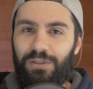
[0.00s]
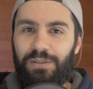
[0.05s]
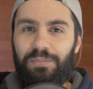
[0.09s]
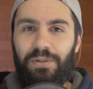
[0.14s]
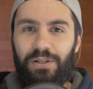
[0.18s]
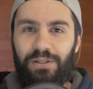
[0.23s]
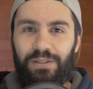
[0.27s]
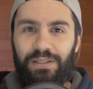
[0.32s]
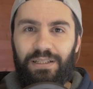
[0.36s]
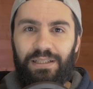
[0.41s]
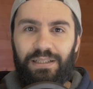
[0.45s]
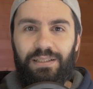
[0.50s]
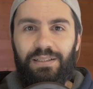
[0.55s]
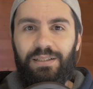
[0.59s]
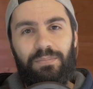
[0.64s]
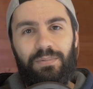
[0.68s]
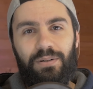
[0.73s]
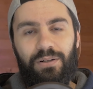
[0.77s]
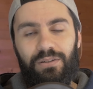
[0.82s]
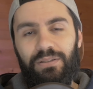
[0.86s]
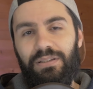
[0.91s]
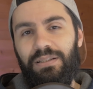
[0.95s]
the money
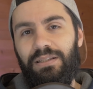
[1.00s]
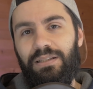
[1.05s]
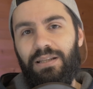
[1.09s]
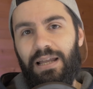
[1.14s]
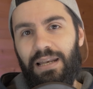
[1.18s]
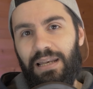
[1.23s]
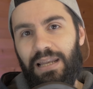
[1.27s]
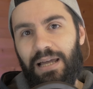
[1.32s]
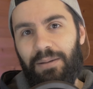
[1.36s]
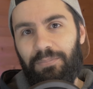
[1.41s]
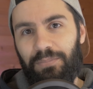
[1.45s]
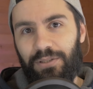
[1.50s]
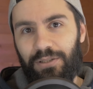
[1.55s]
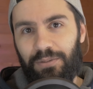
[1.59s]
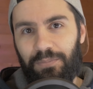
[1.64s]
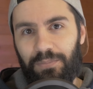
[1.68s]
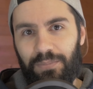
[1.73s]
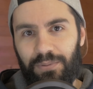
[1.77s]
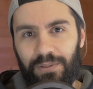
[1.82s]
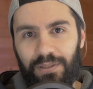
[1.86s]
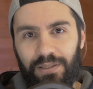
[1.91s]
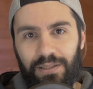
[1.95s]
on a
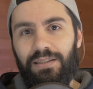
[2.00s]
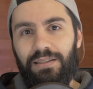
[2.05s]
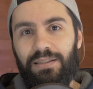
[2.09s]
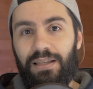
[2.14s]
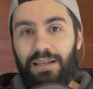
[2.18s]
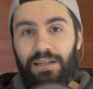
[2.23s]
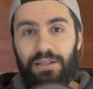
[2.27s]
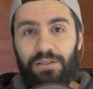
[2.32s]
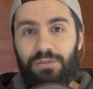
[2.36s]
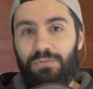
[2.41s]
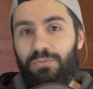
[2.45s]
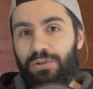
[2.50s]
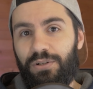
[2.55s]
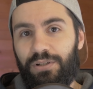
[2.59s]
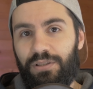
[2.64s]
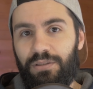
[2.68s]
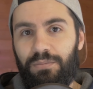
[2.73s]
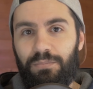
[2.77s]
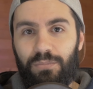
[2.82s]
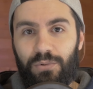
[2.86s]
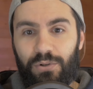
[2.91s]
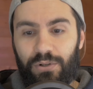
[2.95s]
laptop that is
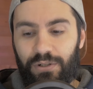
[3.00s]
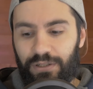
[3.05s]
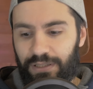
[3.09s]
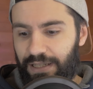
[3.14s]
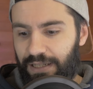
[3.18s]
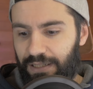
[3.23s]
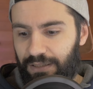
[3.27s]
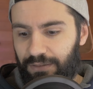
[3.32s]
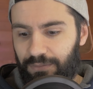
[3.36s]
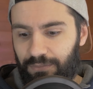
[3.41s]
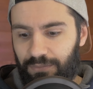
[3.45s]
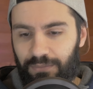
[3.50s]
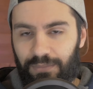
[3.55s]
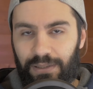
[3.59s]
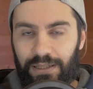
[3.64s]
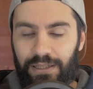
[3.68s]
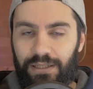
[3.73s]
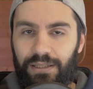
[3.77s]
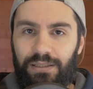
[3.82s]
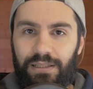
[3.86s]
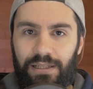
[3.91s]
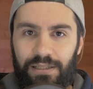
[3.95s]
worth more than
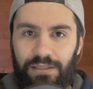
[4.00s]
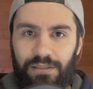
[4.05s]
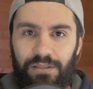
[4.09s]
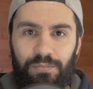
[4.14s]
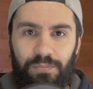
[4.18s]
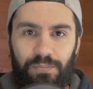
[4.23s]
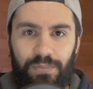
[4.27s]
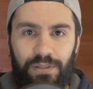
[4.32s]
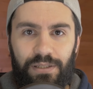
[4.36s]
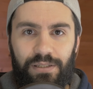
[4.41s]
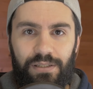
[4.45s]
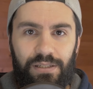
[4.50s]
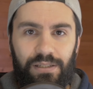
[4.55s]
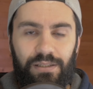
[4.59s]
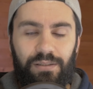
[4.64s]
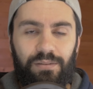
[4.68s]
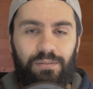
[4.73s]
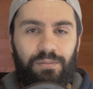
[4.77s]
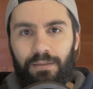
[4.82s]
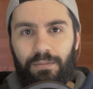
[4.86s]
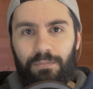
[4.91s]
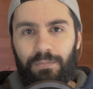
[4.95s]
my desktop
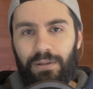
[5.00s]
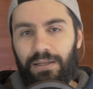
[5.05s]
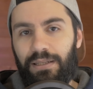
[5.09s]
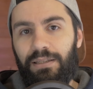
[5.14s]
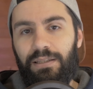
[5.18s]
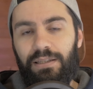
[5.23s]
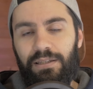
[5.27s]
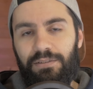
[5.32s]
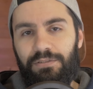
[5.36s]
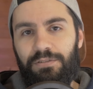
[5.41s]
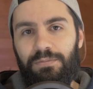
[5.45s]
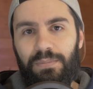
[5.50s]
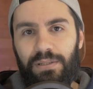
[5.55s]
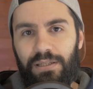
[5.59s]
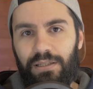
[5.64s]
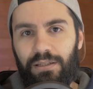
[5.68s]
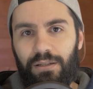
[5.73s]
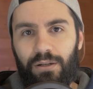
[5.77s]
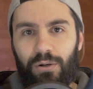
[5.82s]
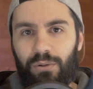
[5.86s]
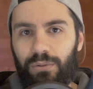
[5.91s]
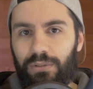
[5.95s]
PC, but it gives
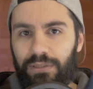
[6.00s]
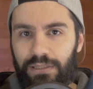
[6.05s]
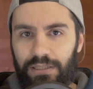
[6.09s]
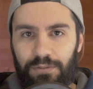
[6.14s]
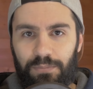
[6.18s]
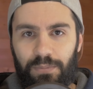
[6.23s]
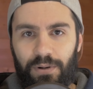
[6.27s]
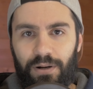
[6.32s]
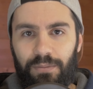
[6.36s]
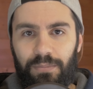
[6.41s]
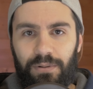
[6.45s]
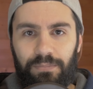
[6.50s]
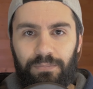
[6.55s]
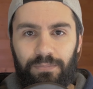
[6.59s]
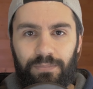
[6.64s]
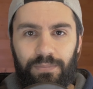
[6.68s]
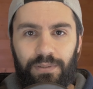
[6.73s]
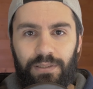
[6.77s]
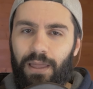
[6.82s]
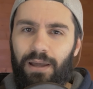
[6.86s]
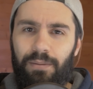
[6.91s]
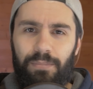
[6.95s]
me all this problem,
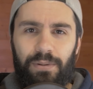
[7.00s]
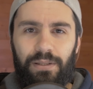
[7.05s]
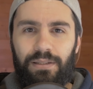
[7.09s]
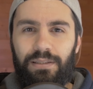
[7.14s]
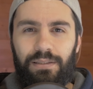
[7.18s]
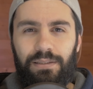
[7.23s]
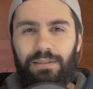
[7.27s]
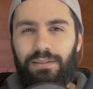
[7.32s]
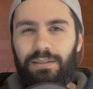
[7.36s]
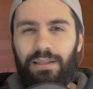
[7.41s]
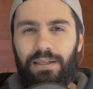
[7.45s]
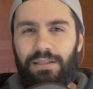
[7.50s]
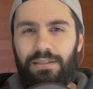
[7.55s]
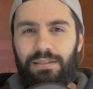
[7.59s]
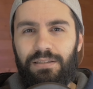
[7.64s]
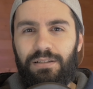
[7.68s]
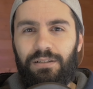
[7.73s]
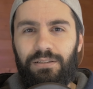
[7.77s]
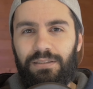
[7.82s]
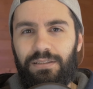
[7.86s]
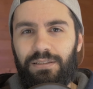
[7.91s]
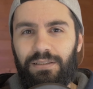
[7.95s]
I mean, that is
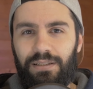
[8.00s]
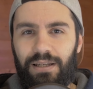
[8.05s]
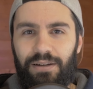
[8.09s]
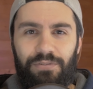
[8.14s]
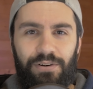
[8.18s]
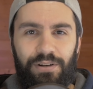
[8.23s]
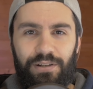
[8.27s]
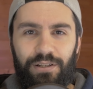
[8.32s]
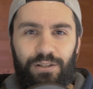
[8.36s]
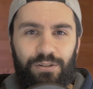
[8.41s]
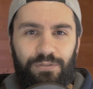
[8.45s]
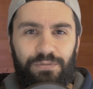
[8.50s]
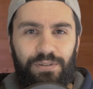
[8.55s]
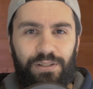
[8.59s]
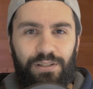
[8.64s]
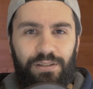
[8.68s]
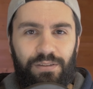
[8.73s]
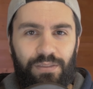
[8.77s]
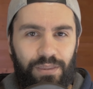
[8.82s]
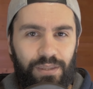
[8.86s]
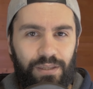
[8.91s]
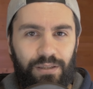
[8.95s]
not a very
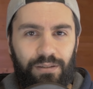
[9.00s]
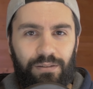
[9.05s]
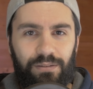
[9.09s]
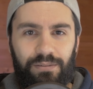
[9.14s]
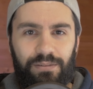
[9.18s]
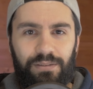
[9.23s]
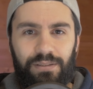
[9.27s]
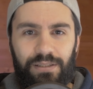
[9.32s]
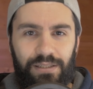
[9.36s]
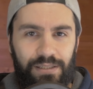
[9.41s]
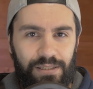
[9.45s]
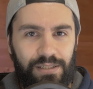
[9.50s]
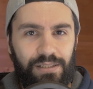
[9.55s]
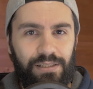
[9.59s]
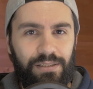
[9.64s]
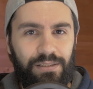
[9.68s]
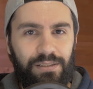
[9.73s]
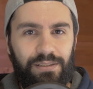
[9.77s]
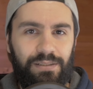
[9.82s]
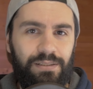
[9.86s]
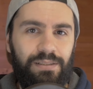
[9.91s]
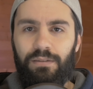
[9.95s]
convenient thing, isn't
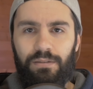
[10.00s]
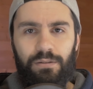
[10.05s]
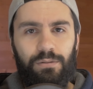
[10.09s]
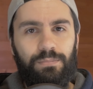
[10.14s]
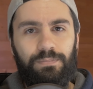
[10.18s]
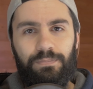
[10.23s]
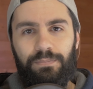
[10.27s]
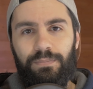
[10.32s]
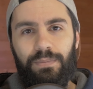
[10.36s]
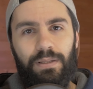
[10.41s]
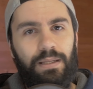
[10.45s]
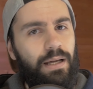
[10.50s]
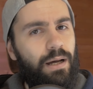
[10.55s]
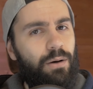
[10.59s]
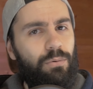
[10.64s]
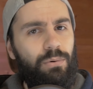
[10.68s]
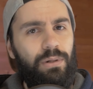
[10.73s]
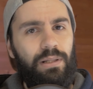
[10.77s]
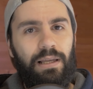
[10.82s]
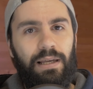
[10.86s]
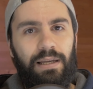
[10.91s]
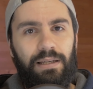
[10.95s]
it? So I
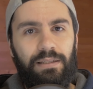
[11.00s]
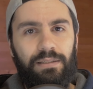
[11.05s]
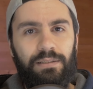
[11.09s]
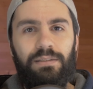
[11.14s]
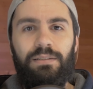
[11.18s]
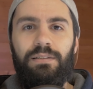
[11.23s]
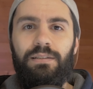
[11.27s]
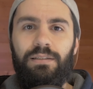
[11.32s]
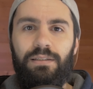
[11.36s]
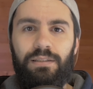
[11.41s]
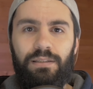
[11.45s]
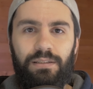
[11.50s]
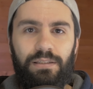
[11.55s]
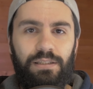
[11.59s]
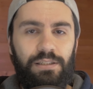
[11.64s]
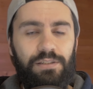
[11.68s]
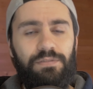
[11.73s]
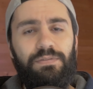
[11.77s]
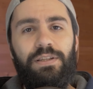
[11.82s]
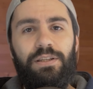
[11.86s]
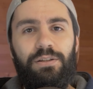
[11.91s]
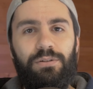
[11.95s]
will end
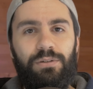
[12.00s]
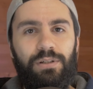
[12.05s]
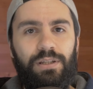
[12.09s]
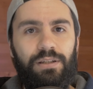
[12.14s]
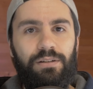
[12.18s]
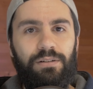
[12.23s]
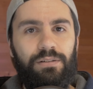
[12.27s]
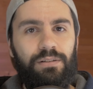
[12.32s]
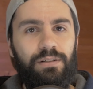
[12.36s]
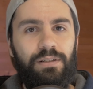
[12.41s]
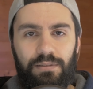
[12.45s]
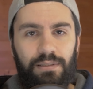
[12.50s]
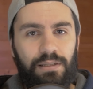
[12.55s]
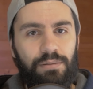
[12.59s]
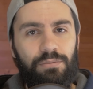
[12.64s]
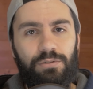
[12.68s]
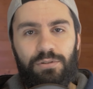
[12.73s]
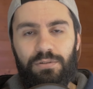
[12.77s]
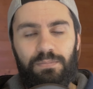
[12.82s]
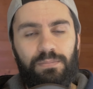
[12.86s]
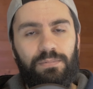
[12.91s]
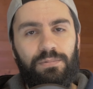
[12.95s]
this video here. That
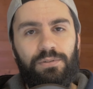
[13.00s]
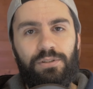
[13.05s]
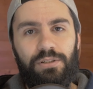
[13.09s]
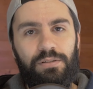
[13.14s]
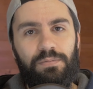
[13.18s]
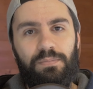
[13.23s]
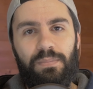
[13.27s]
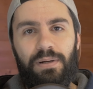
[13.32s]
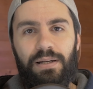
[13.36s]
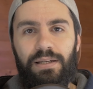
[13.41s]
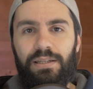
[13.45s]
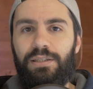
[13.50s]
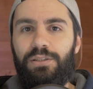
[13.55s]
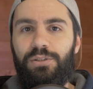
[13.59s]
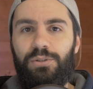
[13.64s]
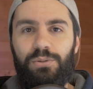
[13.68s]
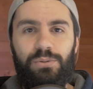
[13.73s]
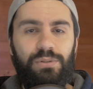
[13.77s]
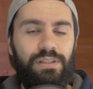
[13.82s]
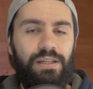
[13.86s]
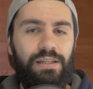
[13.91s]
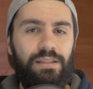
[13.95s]
was just my
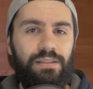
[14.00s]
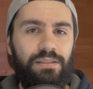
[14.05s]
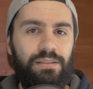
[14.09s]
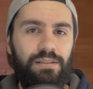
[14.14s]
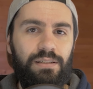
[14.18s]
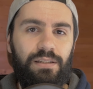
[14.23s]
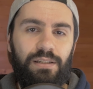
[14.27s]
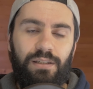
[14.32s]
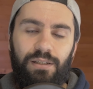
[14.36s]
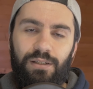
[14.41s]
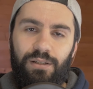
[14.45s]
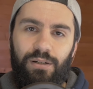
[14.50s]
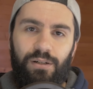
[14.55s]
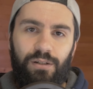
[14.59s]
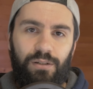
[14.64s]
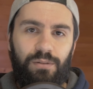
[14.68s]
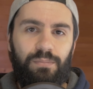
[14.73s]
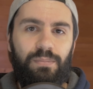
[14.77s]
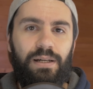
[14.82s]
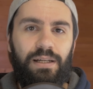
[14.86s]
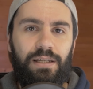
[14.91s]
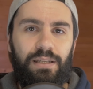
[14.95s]
2 cents
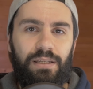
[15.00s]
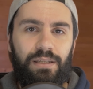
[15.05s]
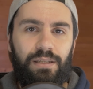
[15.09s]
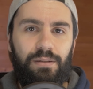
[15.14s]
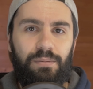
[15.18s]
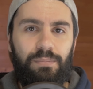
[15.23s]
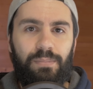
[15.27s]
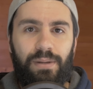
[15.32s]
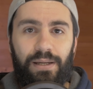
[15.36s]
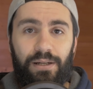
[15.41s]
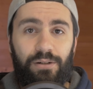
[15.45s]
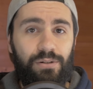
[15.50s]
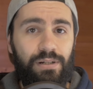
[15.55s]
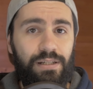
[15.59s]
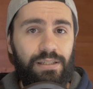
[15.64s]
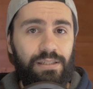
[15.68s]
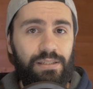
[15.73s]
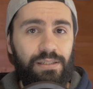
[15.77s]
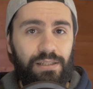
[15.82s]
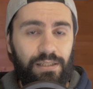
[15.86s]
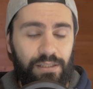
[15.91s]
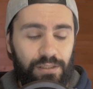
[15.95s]
on my
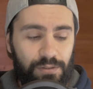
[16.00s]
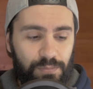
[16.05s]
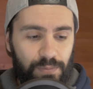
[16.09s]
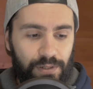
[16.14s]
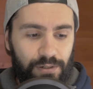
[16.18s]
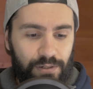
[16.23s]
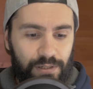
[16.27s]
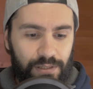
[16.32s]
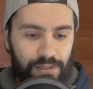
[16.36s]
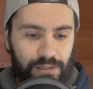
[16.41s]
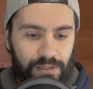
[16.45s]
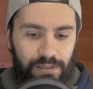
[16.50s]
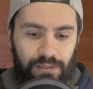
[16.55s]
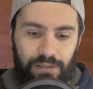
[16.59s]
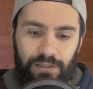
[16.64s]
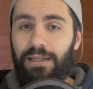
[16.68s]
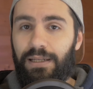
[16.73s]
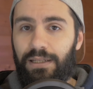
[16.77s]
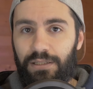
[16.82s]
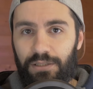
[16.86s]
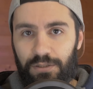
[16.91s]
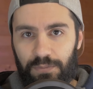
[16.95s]
macOS experience,
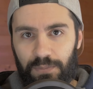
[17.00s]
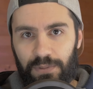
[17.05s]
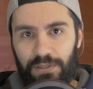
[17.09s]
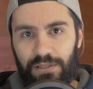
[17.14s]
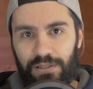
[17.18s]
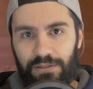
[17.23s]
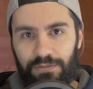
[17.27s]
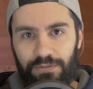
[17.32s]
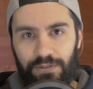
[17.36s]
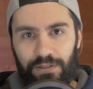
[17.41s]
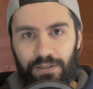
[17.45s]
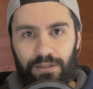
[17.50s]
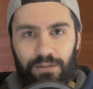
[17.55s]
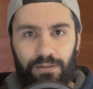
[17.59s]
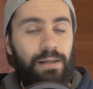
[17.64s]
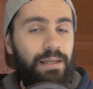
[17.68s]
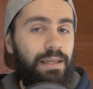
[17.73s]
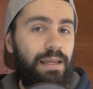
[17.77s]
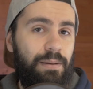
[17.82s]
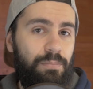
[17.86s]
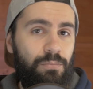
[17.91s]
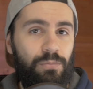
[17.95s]
and in specific,
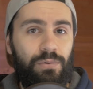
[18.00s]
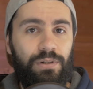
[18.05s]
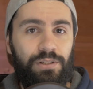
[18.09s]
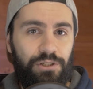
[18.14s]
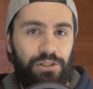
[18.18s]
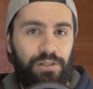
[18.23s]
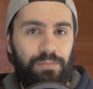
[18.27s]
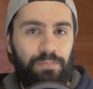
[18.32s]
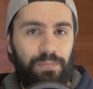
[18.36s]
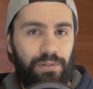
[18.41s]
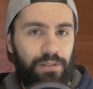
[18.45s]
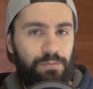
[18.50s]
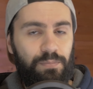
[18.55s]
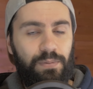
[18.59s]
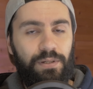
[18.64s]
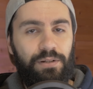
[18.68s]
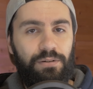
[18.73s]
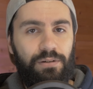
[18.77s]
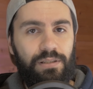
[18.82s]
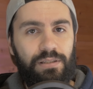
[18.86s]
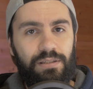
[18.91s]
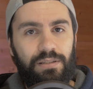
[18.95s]
my M1 chip
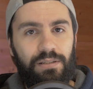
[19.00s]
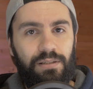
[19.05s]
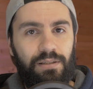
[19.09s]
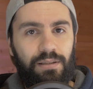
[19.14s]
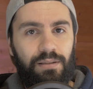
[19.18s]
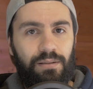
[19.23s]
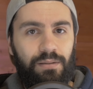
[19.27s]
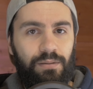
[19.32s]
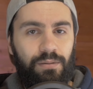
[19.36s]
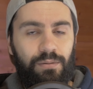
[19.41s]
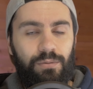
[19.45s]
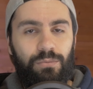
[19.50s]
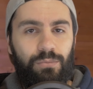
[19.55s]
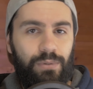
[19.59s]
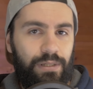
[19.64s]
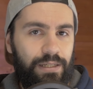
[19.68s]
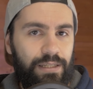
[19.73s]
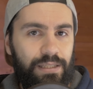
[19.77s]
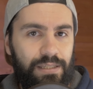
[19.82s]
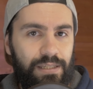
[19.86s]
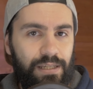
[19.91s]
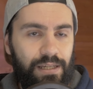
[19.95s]
experience, we
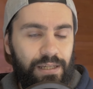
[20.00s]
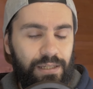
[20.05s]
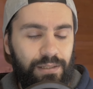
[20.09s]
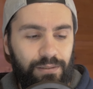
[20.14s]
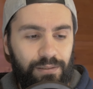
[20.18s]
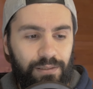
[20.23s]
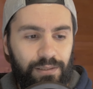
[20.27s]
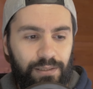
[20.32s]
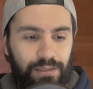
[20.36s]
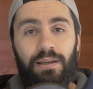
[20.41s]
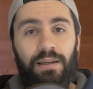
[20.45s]
can say.